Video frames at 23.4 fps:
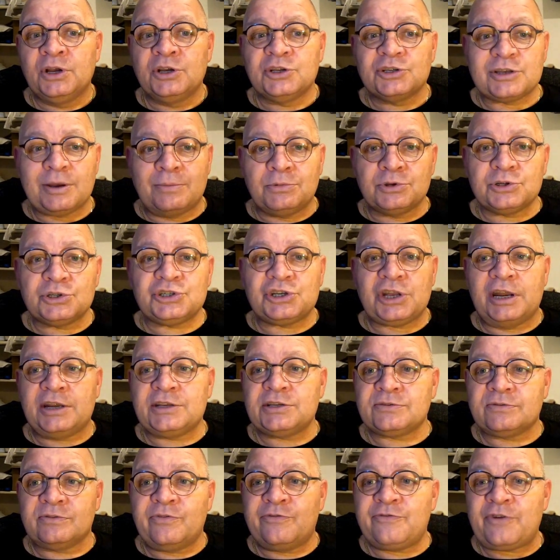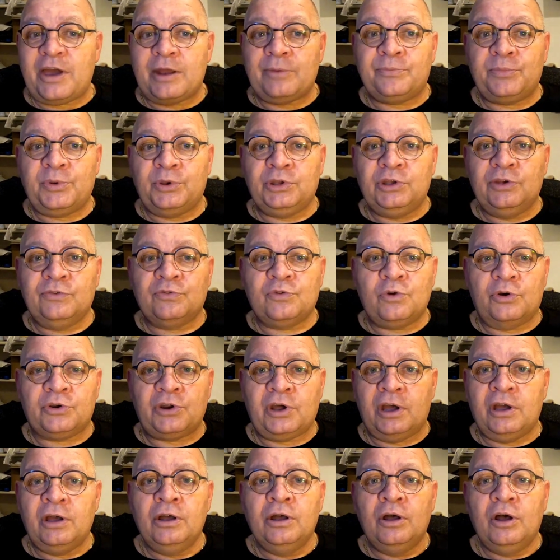Someone's jealous of the fact that you've got
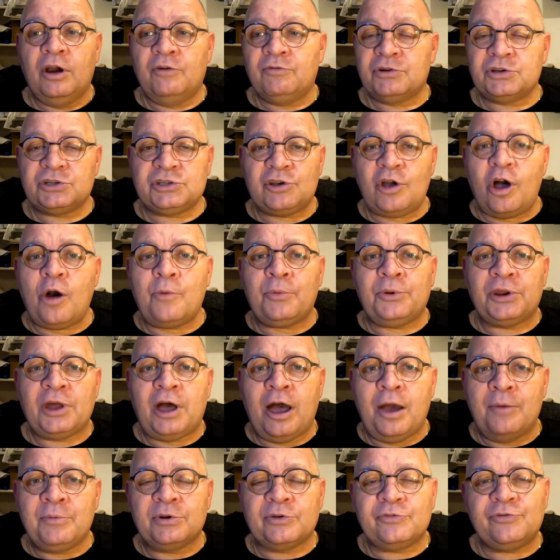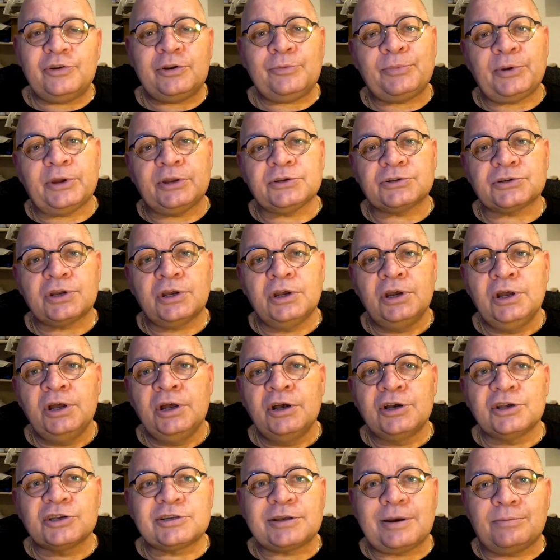a retirement home in the Philippines.
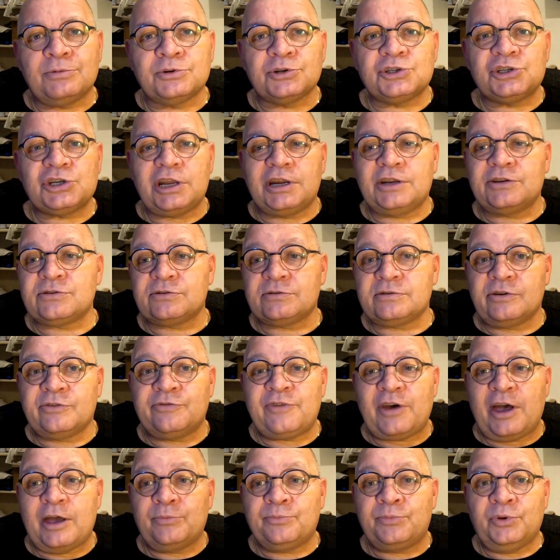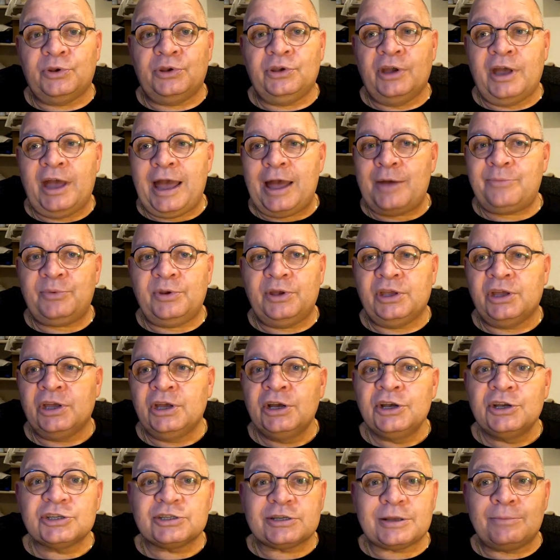Someone's jealous of the fact that you're happy.
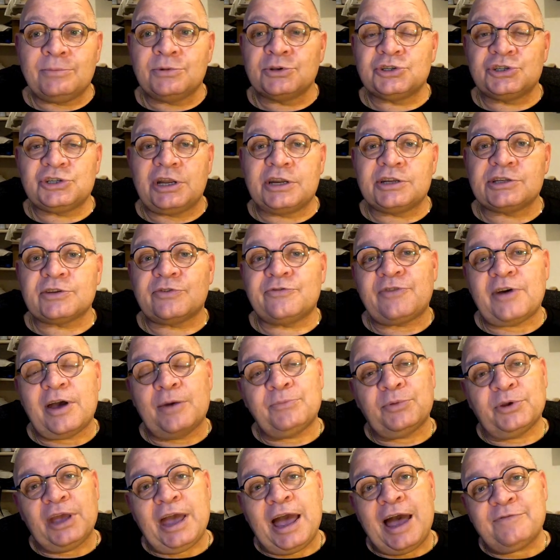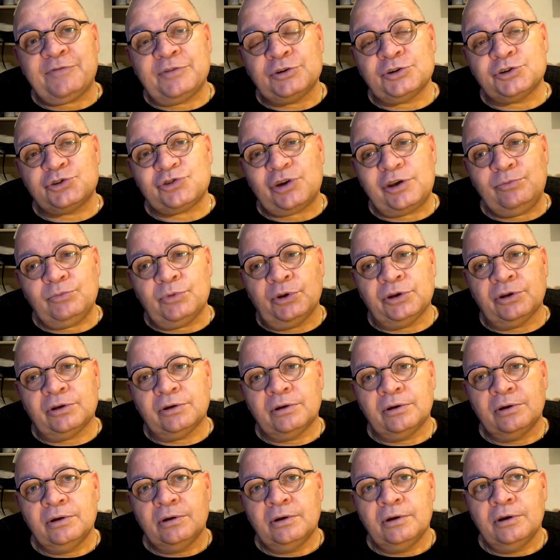Someone's jealous of the fact that you're having treatment.
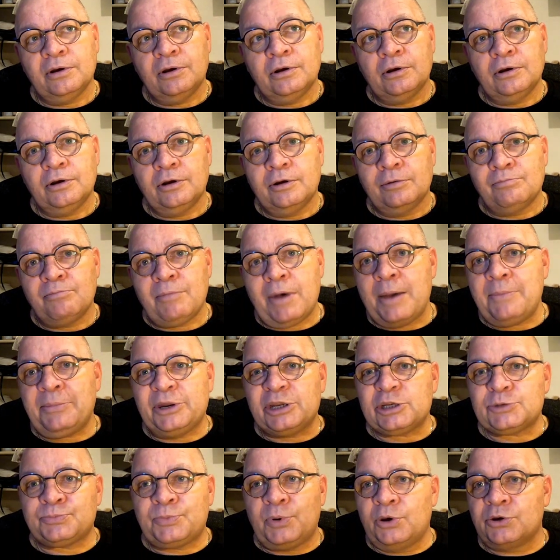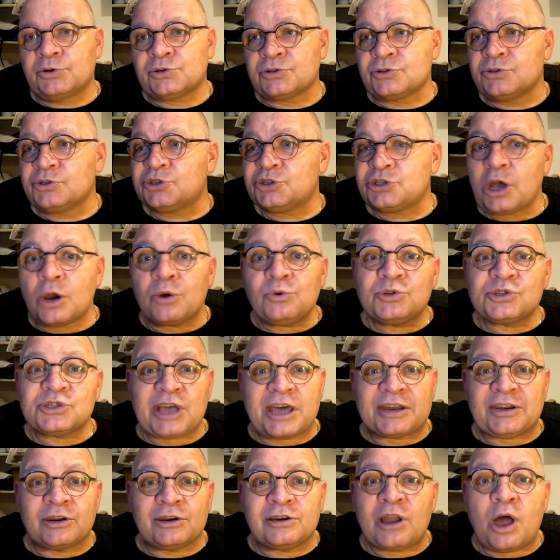Maybe this person's so
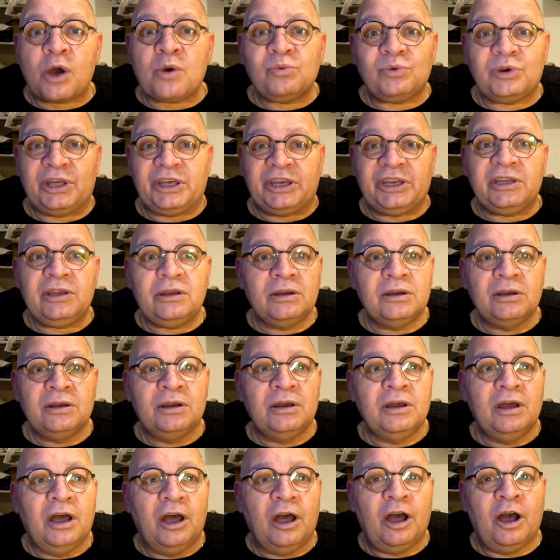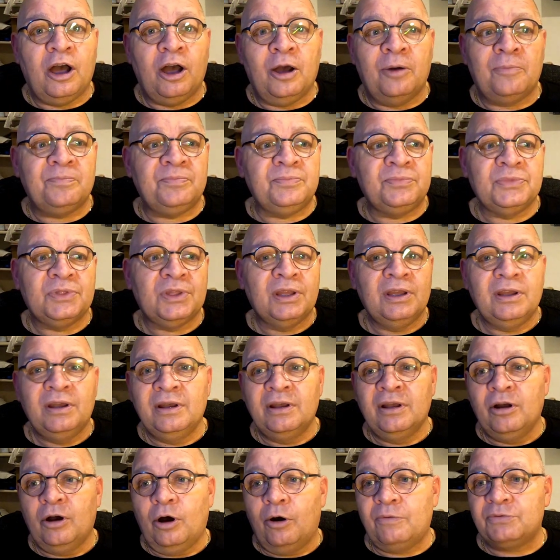sad and lonely.
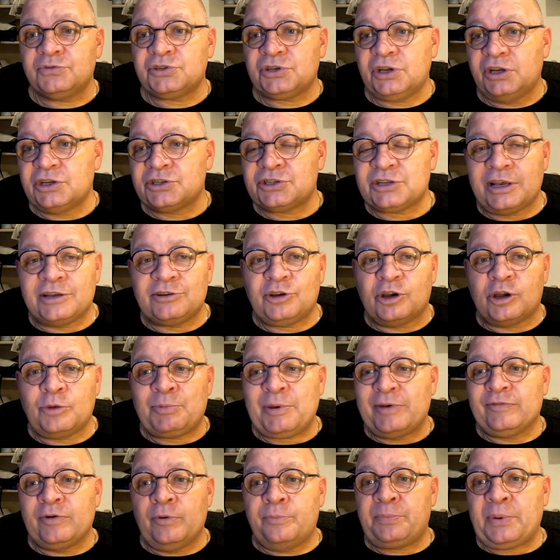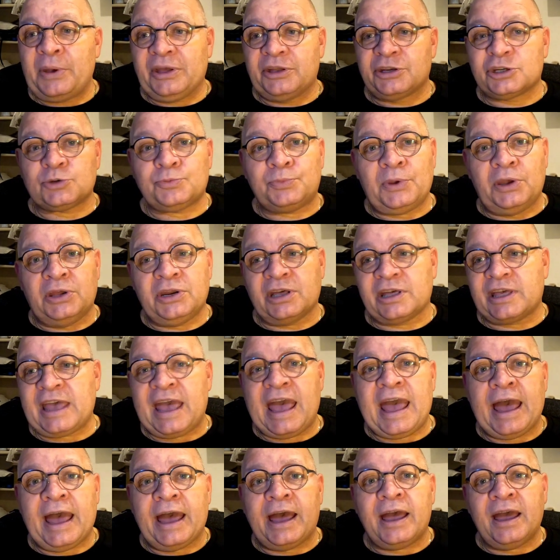Obviously, it sounds like a bit of a bitch being a
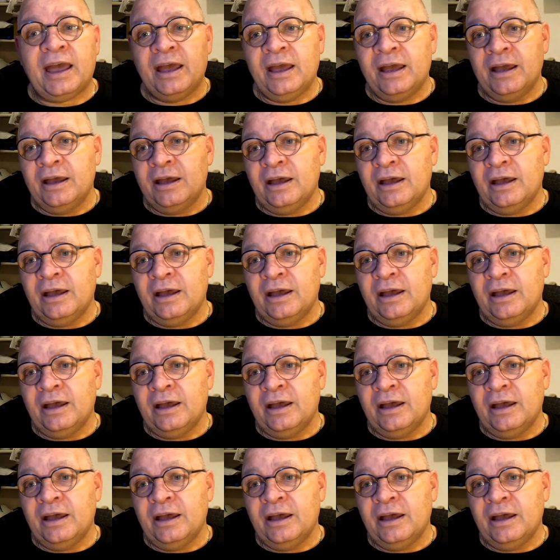cat.